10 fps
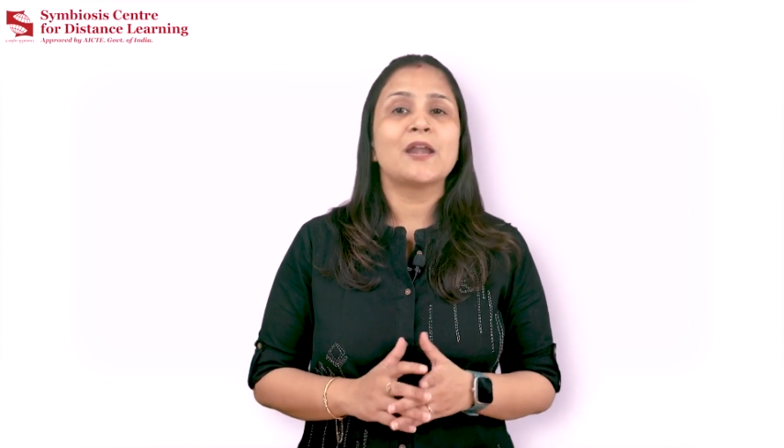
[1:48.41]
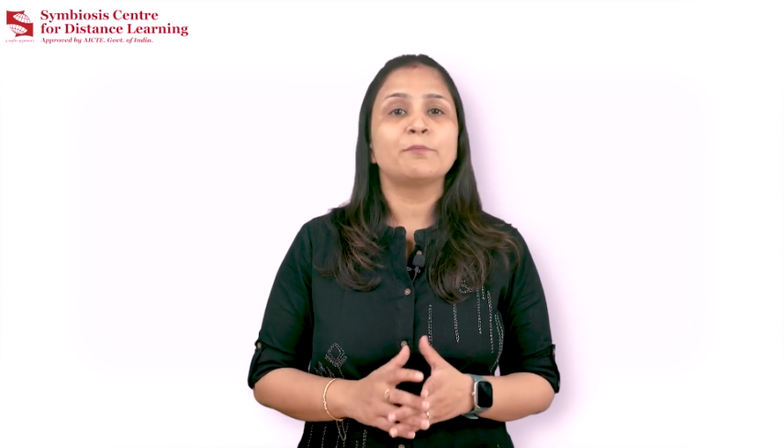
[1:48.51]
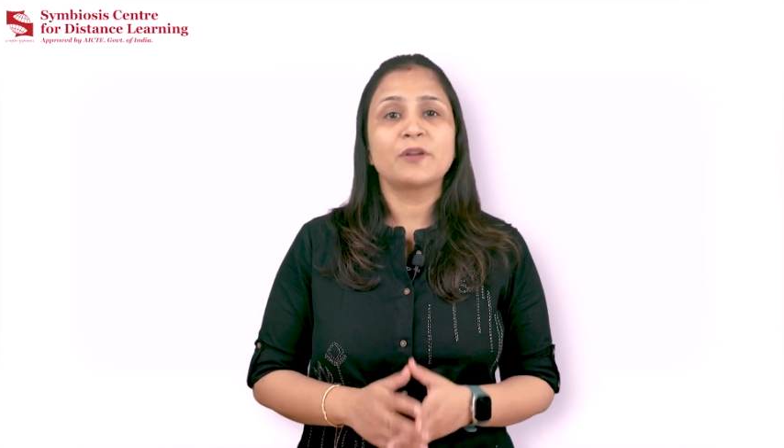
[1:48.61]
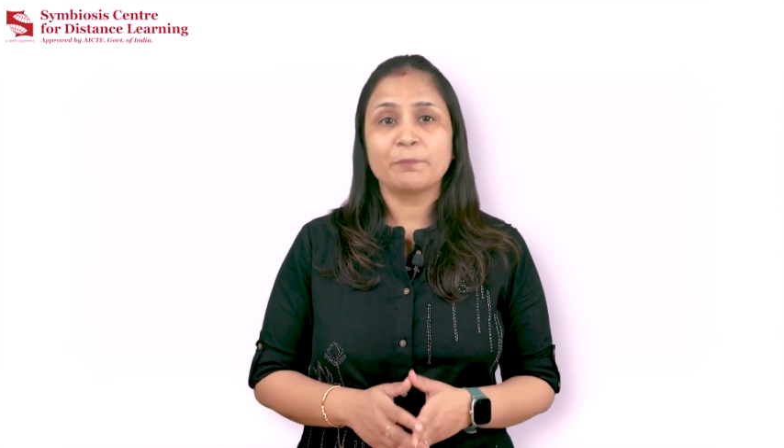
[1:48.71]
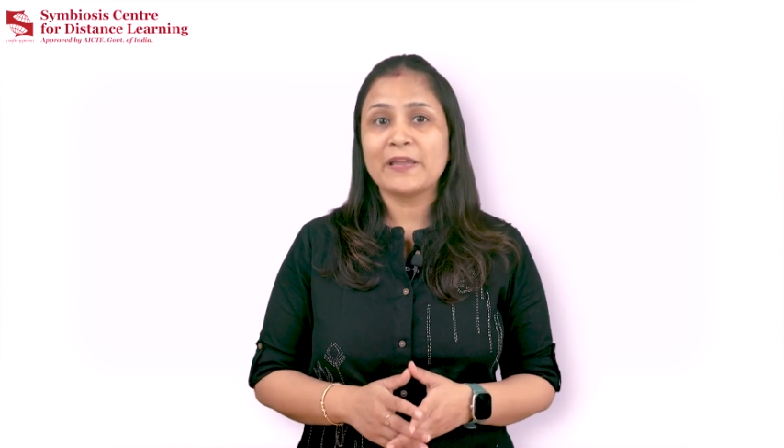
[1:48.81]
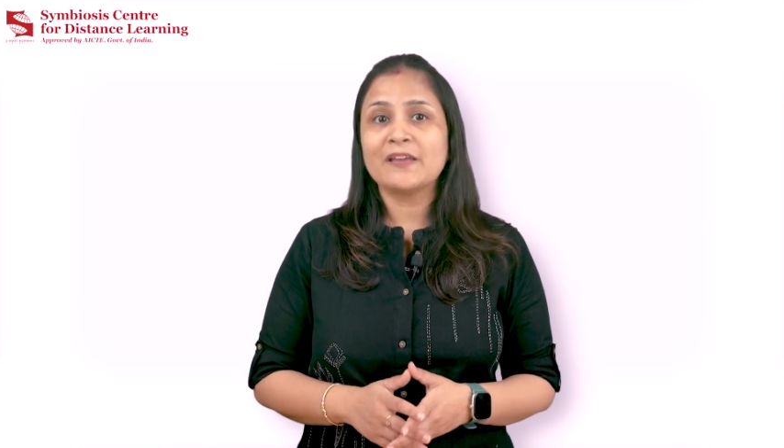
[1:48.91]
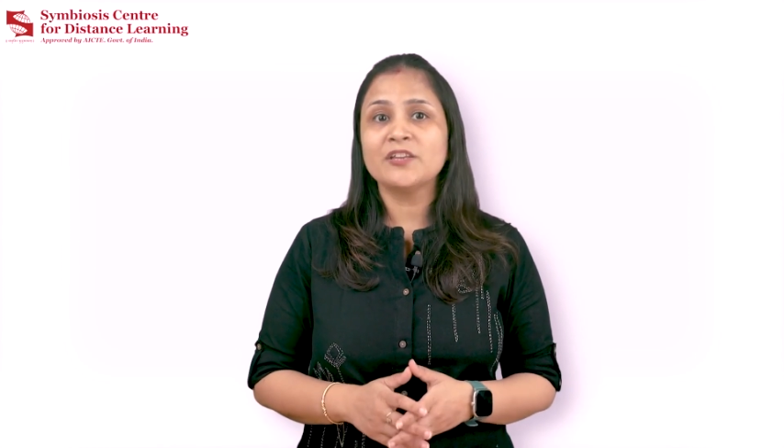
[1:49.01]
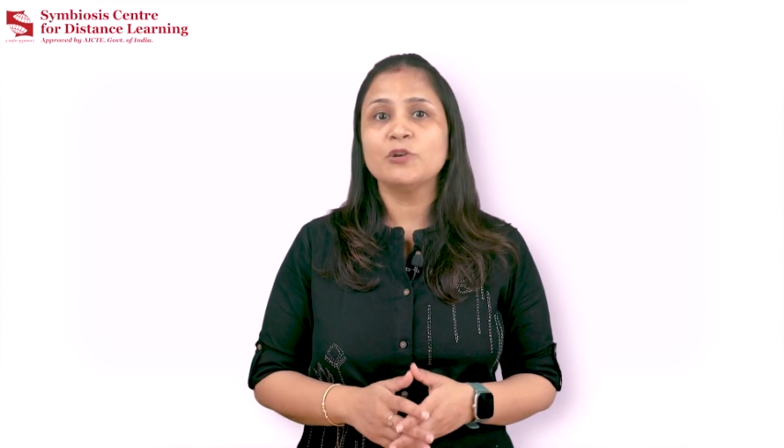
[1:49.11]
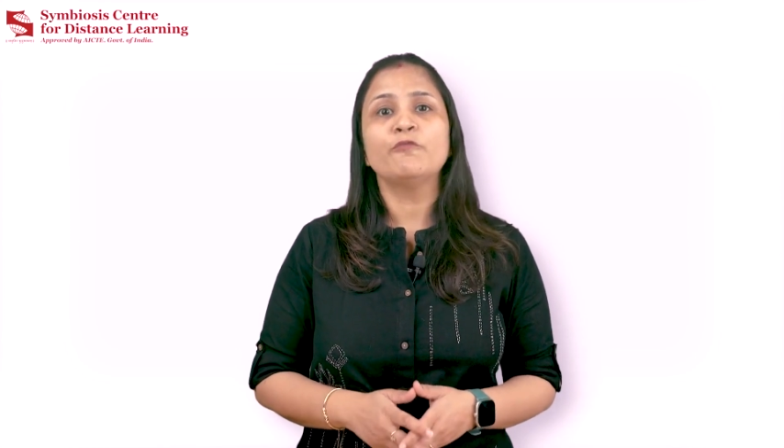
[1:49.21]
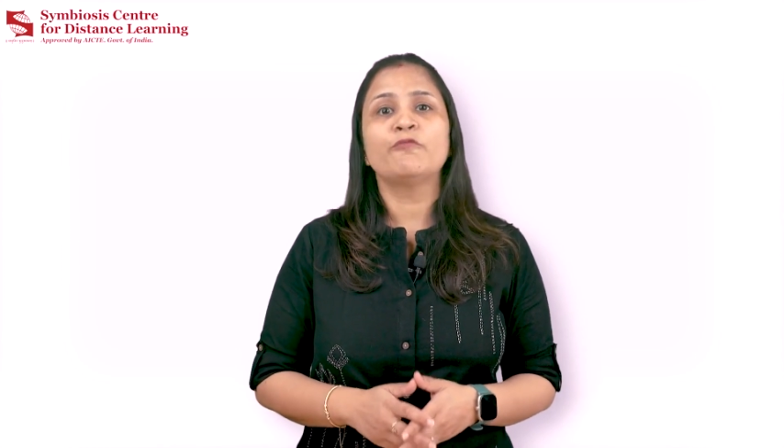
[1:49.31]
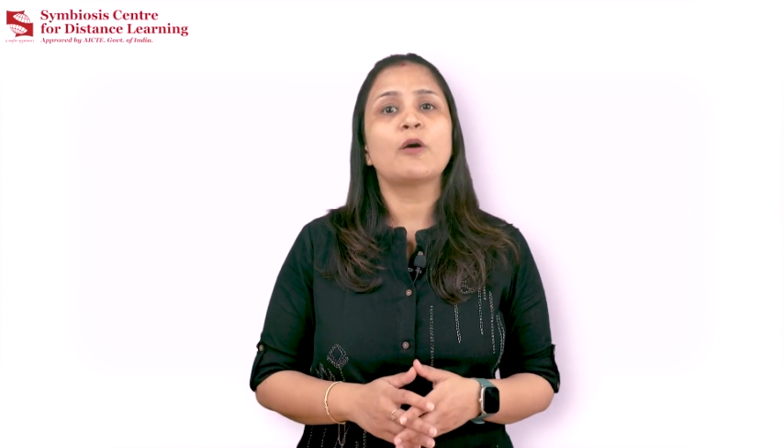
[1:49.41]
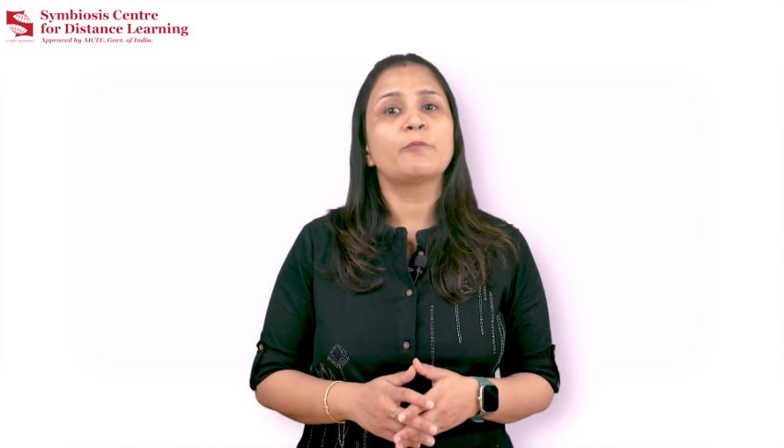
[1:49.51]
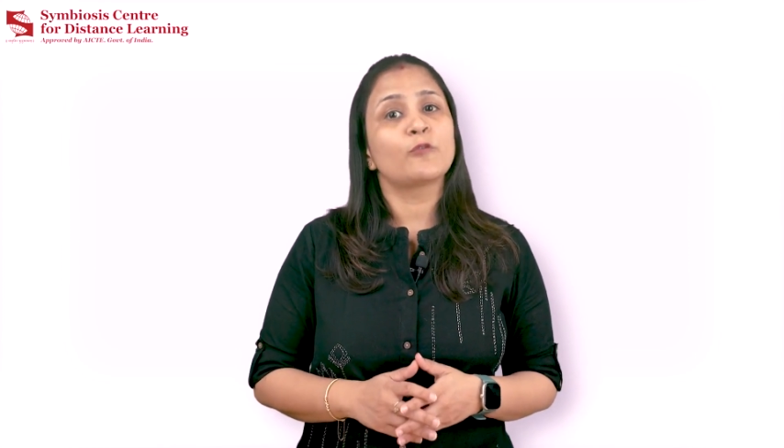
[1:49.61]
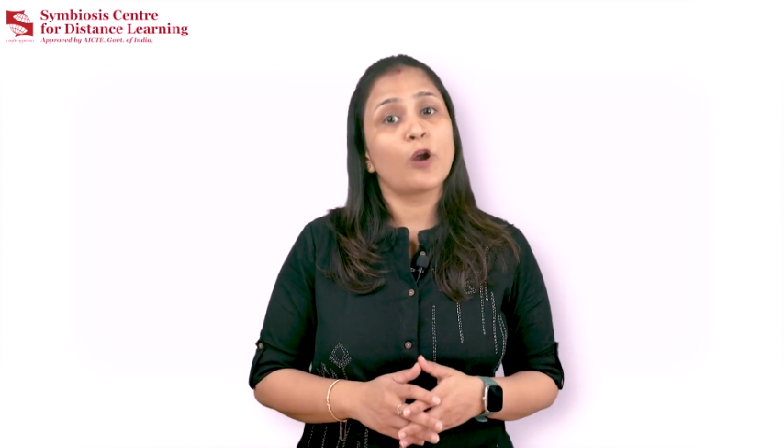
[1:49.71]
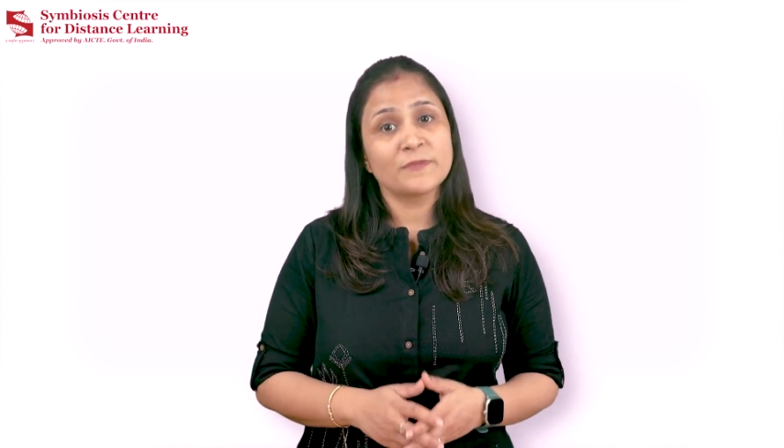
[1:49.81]
and prepare you for
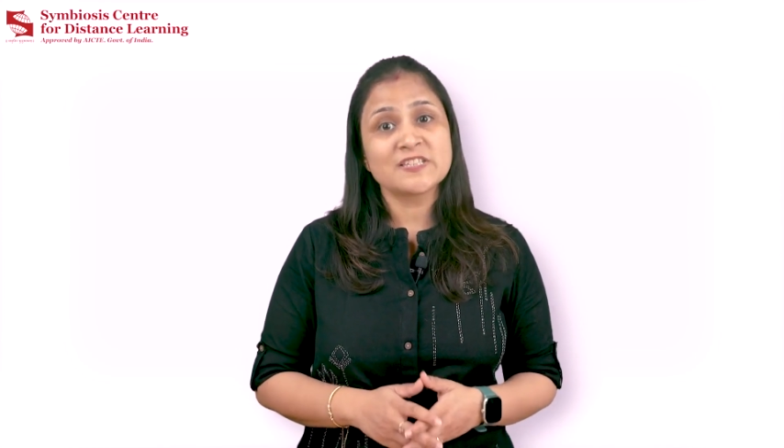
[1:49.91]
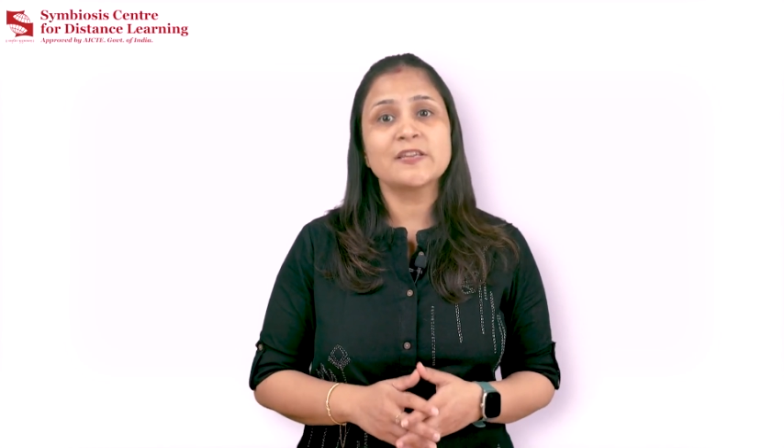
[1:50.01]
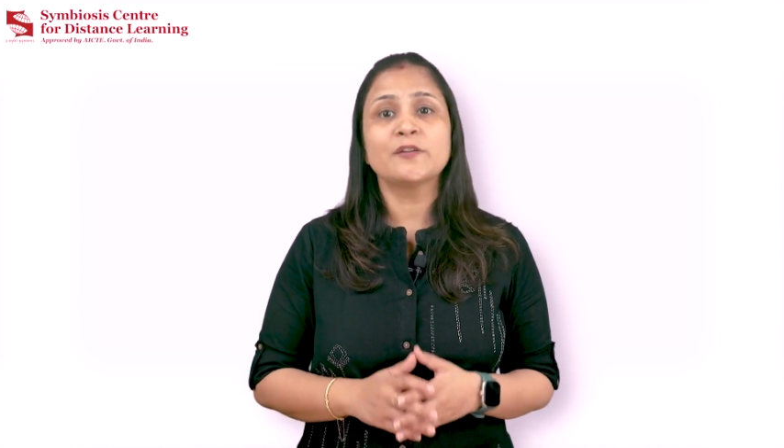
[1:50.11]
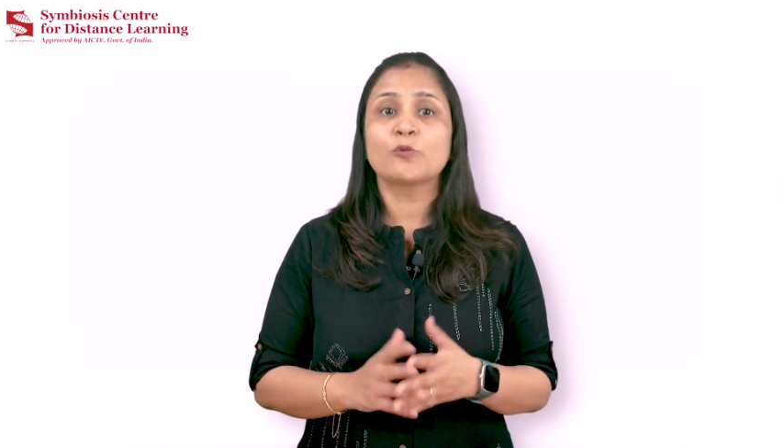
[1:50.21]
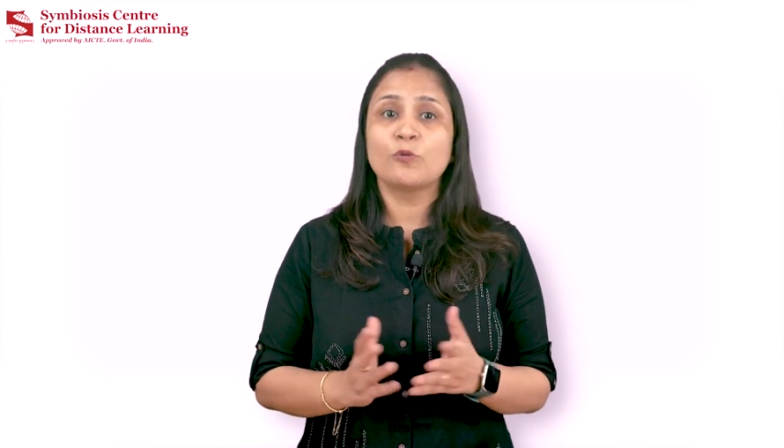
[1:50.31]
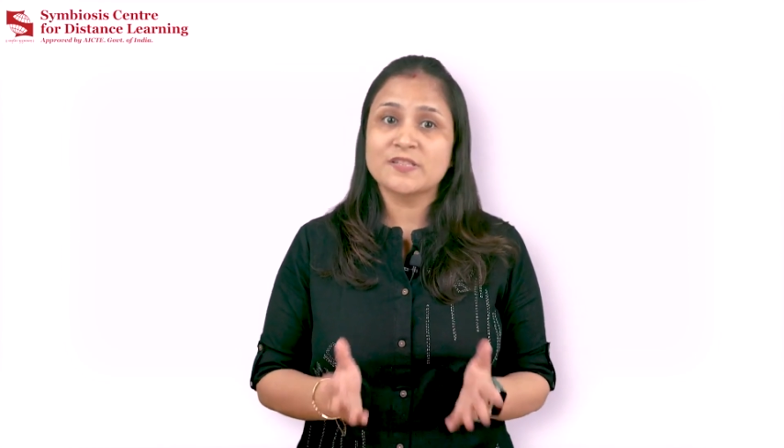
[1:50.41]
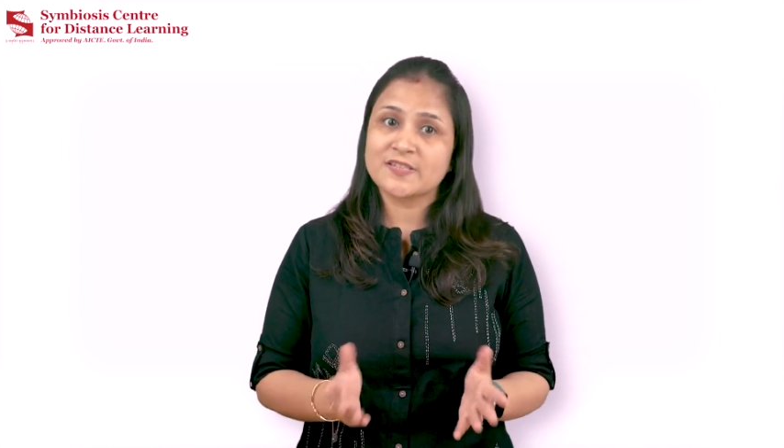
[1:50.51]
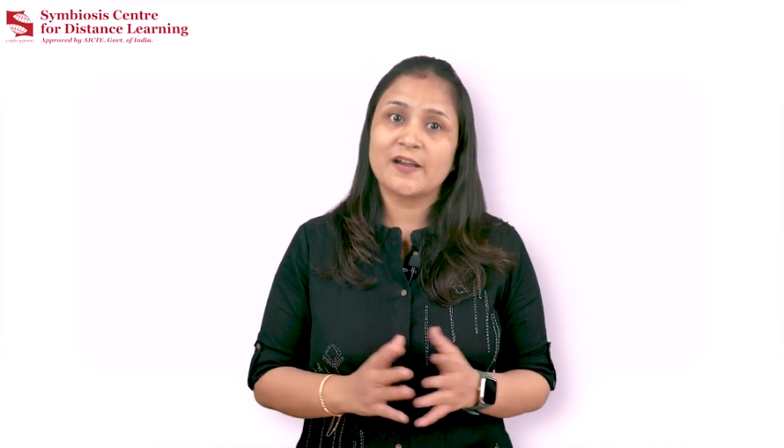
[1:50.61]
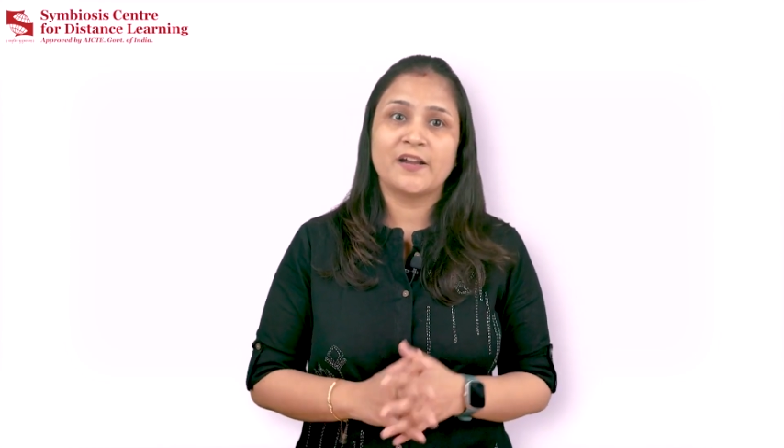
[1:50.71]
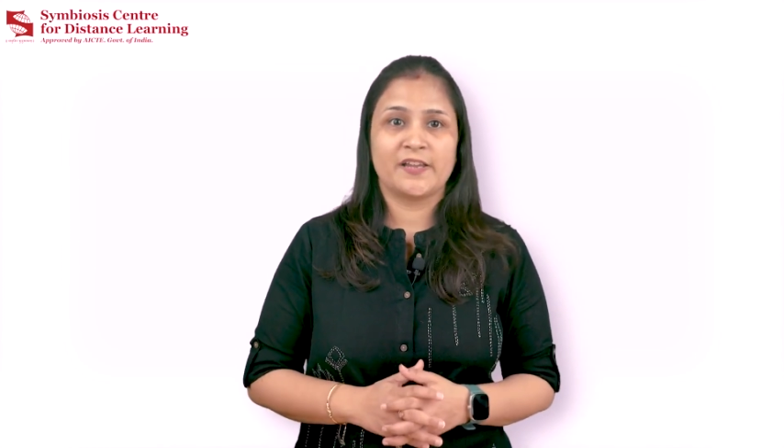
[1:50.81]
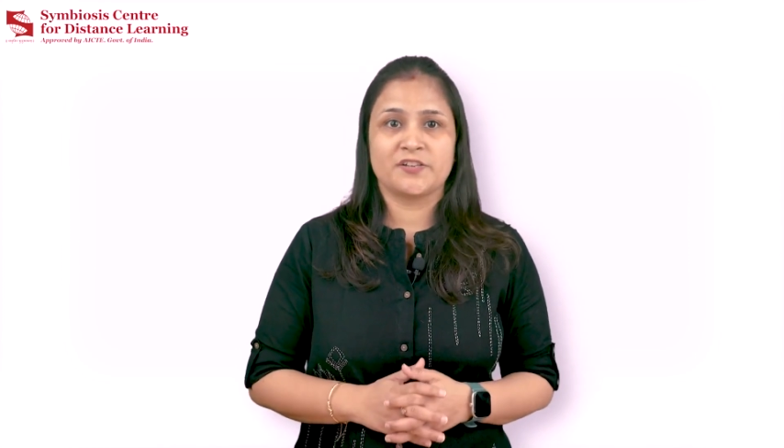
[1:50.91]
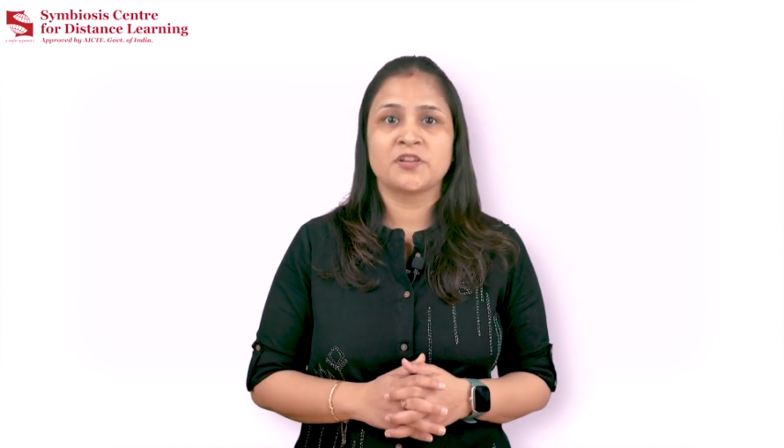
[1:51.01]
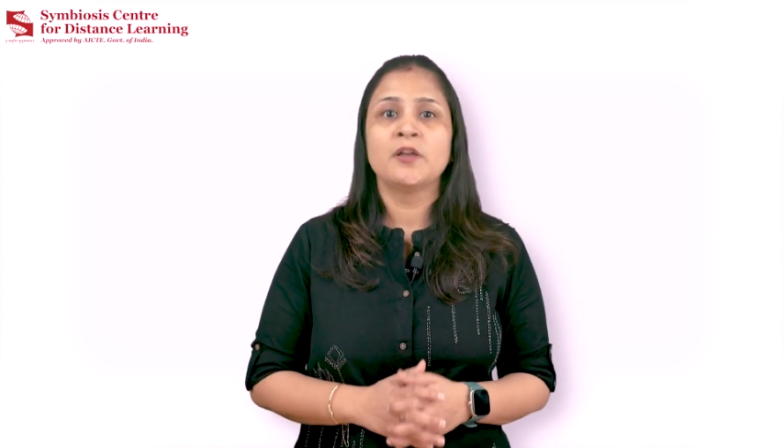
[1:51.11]
promising roles ahead.